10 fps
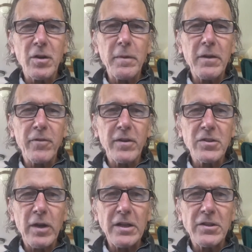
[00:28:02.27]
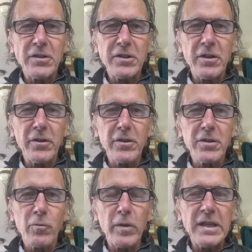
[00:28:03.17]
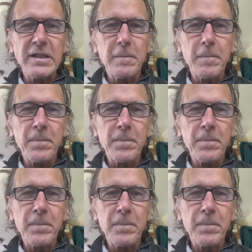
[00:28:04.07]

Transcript: many frustrations. You know, there's a reason